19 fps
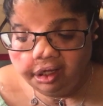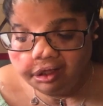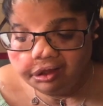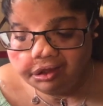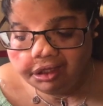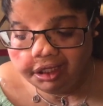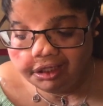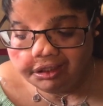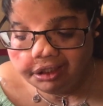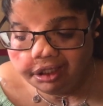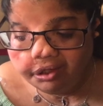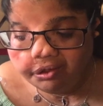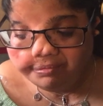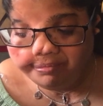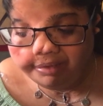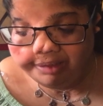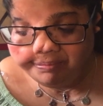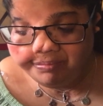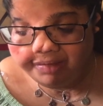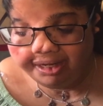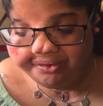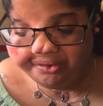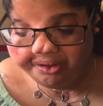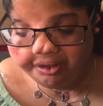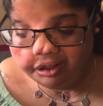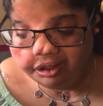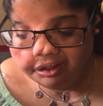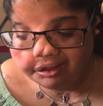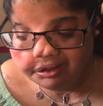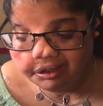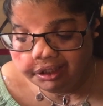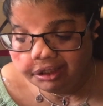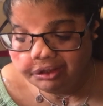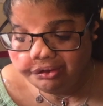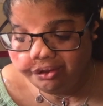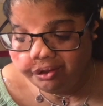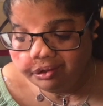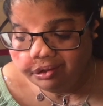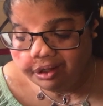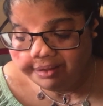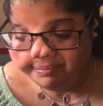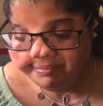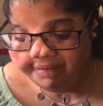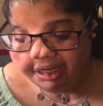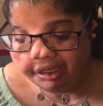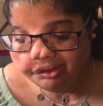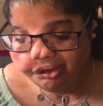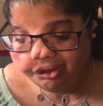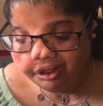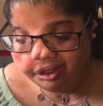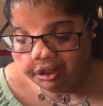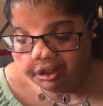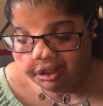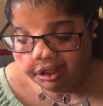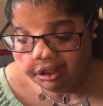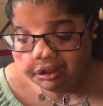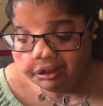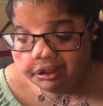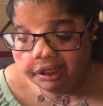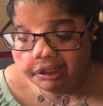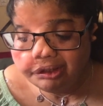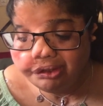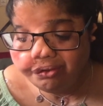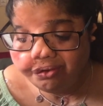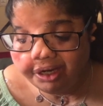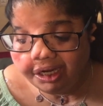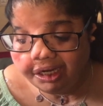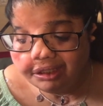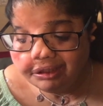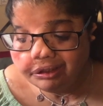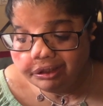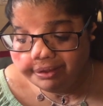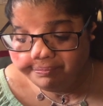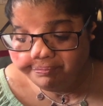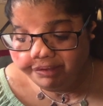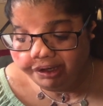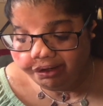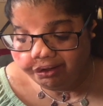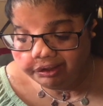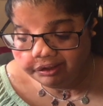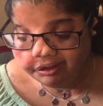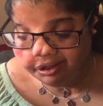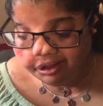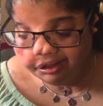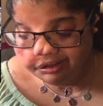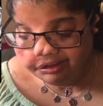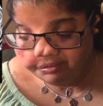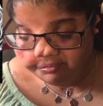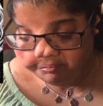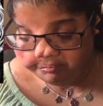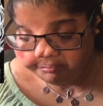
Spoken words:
They killed my mother, they took our magic, they tried to bury us.